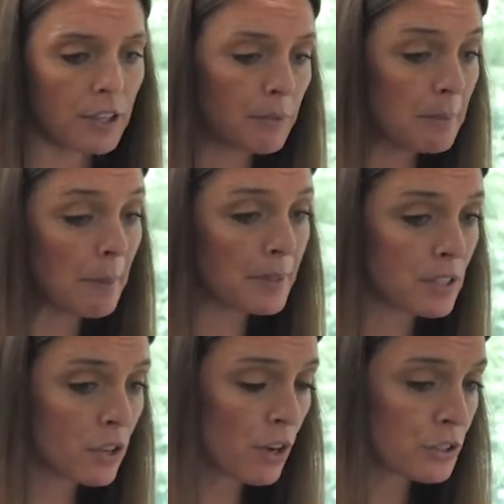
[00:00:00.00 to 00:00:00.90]
Remember,
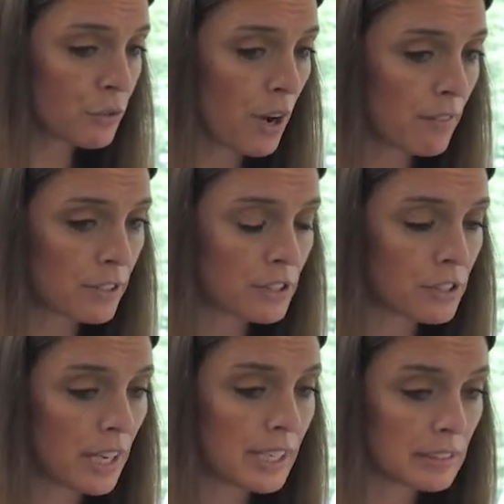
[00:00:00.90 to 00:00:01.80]
this also
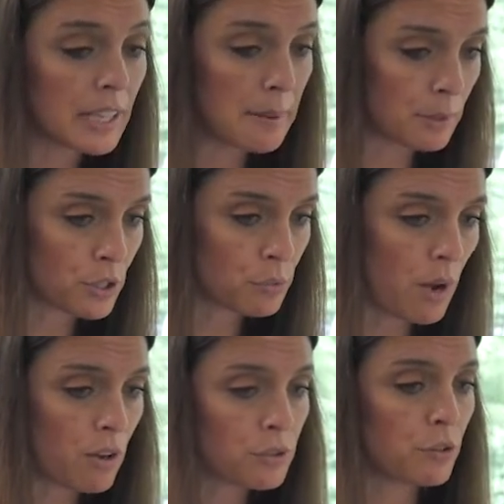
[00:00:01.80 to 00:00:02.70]
covers like labor as
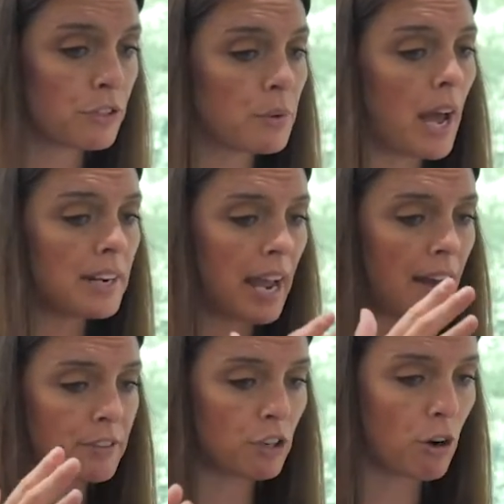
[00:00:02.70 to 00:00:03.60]
well. So if you had to
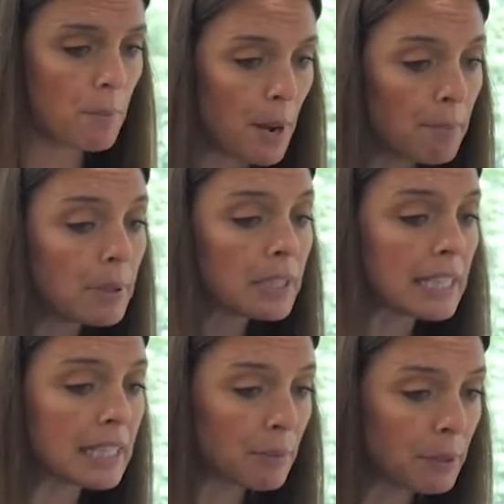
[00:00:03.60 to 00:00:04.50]
have your home
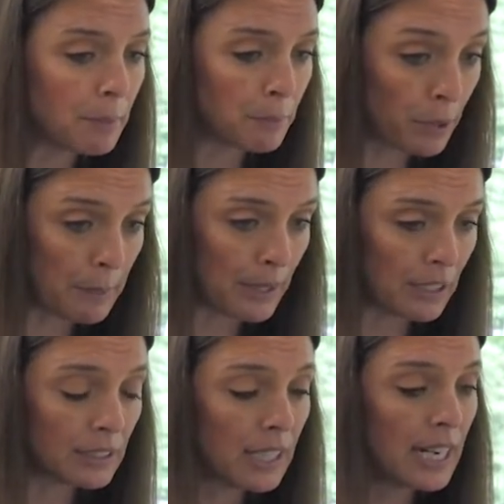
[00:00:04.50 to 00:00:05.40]
completely
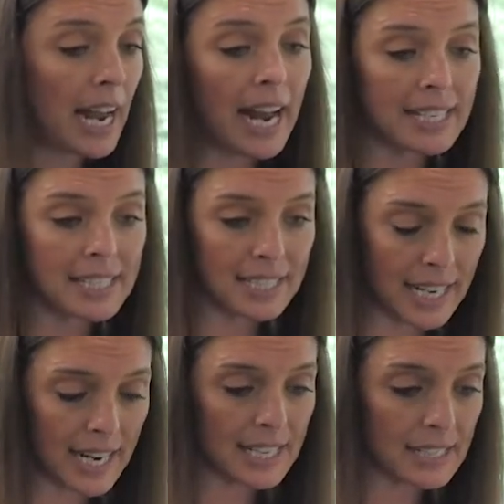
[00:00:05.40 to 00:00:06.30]
rebuilt at
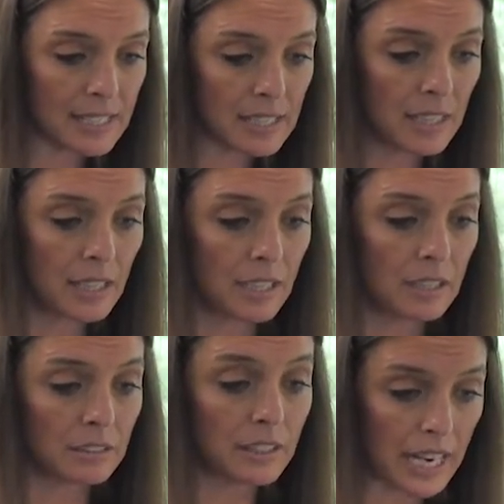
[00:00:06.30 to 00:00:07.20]
today's
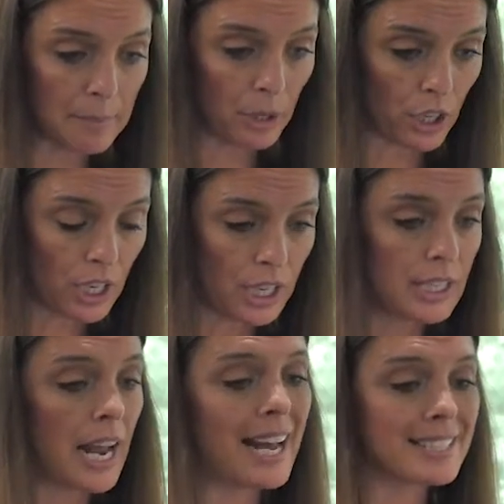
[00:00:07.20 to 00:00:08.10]
labor,
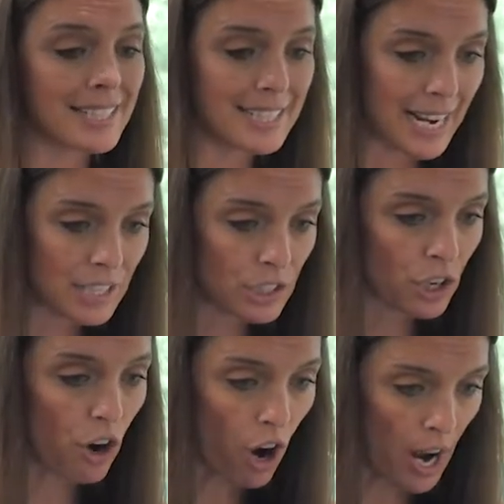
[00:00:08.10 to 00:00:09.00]
at today's
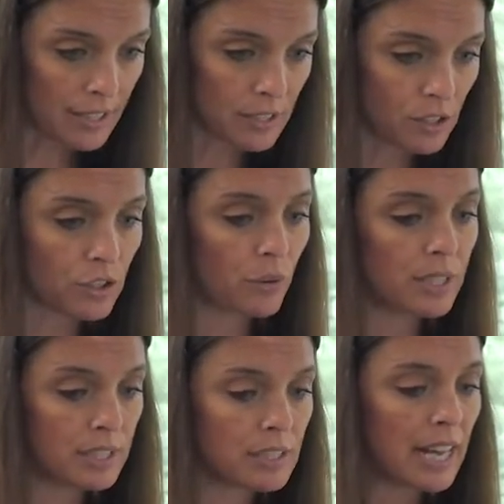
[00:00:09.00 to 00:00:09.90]
cost, so
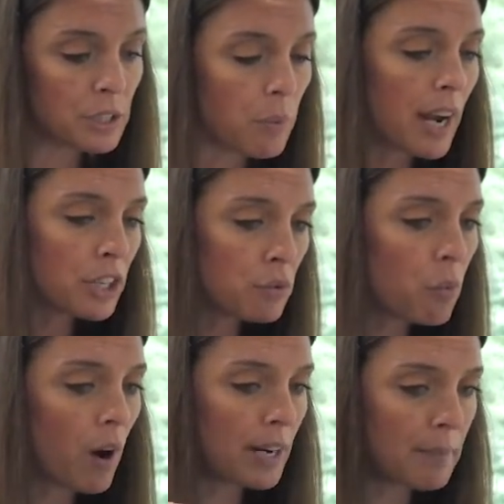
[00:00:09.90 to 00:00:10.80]
that's why you
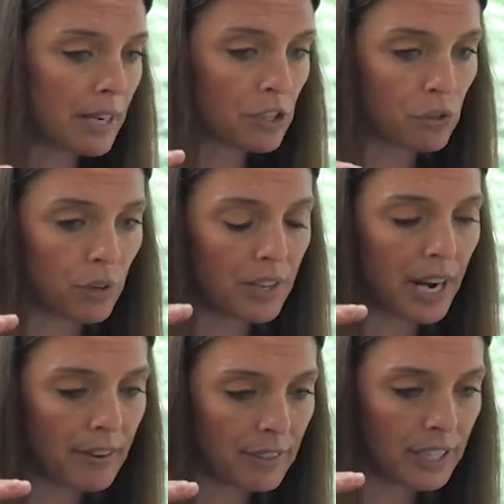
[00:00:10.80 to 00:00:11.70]
want to make sure that
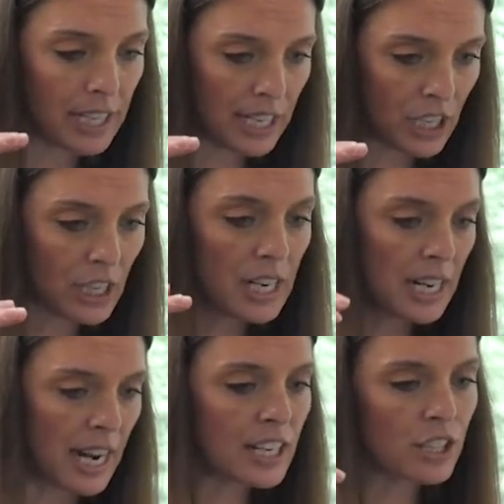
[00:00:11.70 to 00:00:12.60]
every year
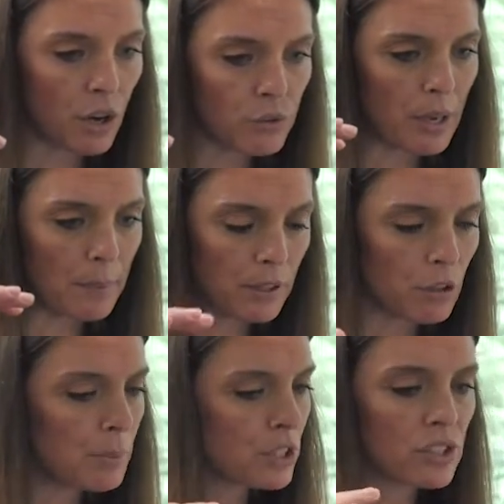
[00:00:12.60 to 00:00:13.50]
it goes up a little
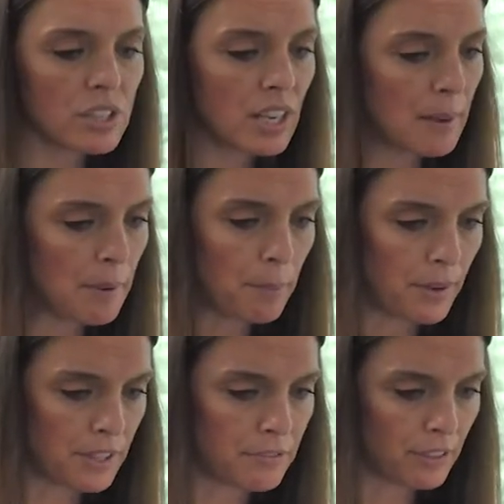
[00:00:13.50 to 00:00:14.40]
bit just to keep up
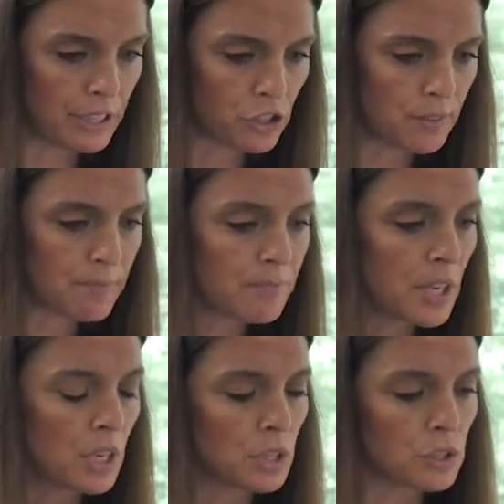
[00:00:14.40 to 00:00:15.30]
with inflation.
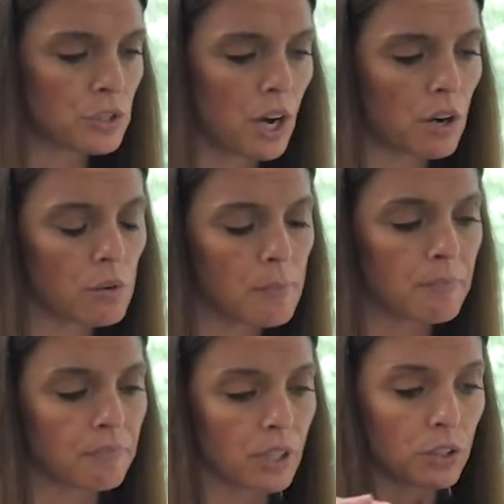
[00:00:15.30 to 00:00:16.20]
So
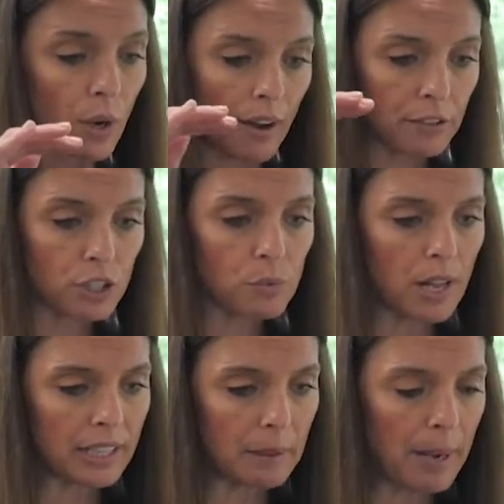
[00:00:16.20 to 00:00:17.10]
you have your
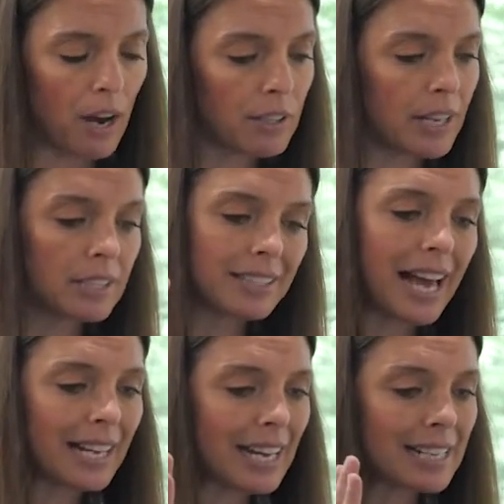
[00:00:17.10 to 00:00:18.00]
dwelling amount, and then
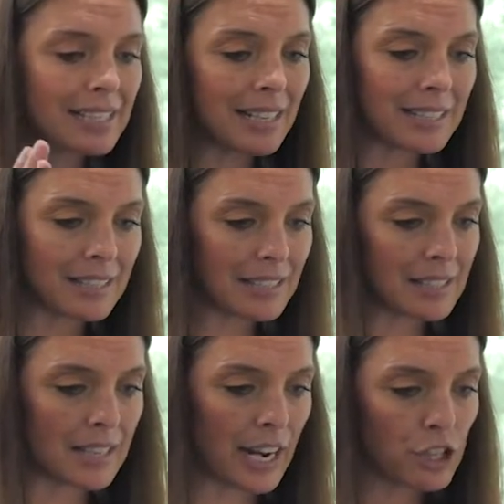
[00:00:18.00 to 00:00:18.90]
that kind of sets the
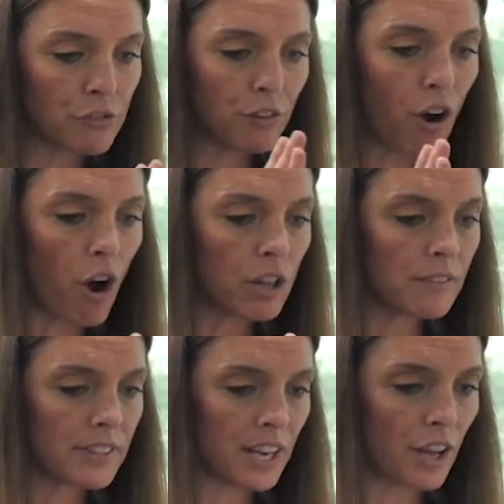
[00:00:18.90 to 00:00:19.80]
stage for all
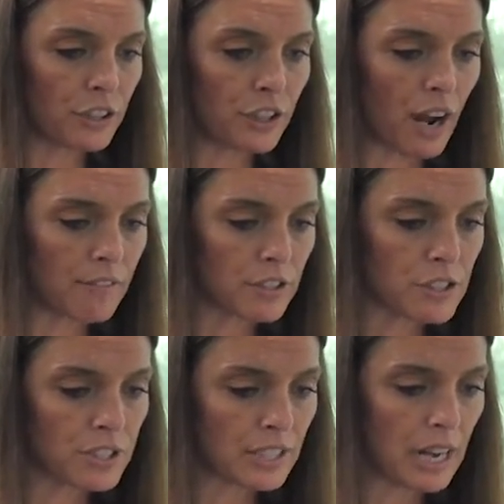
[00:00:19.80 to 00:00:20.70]
of the other
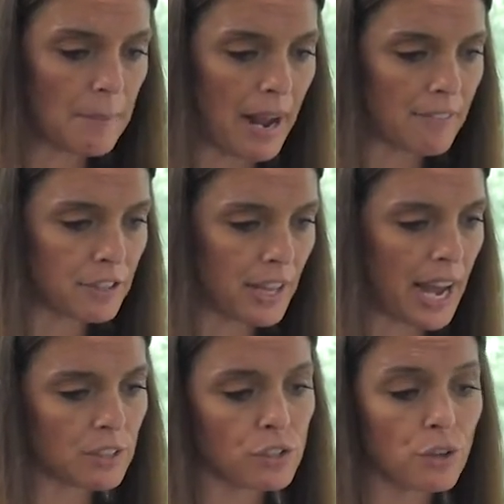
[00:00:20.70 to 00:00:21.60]
coverages that come after
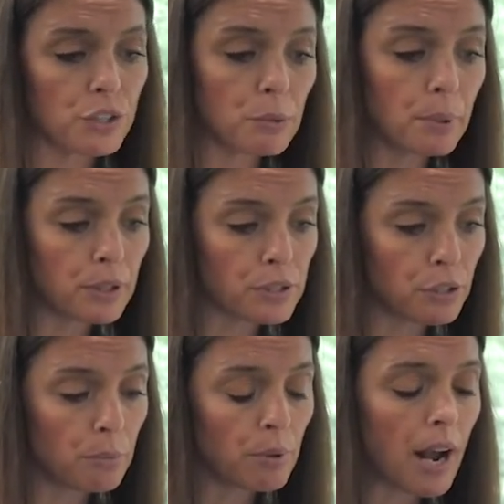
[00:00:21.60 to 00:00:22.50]
that. So your
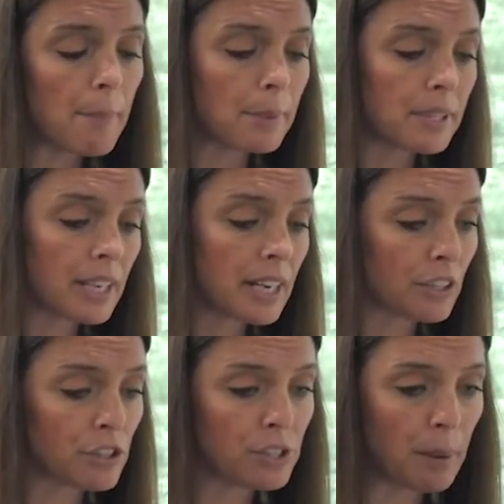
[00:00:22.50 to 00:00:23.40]
personal property,
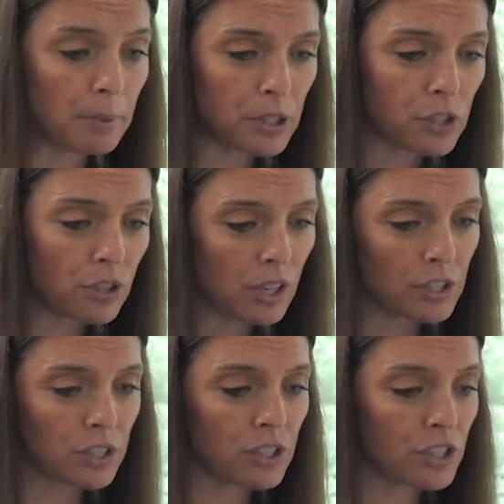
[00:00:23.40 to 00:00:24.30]
your separate
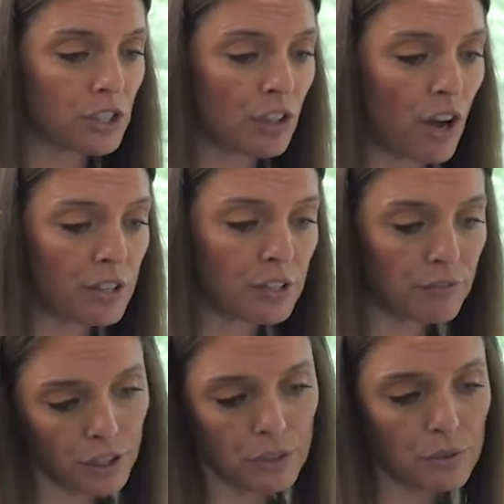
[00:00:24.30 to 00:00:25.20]
structures, your loss of
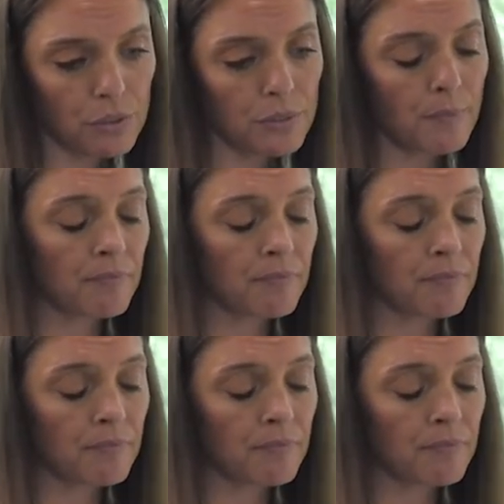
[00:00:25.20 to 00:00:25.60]
use.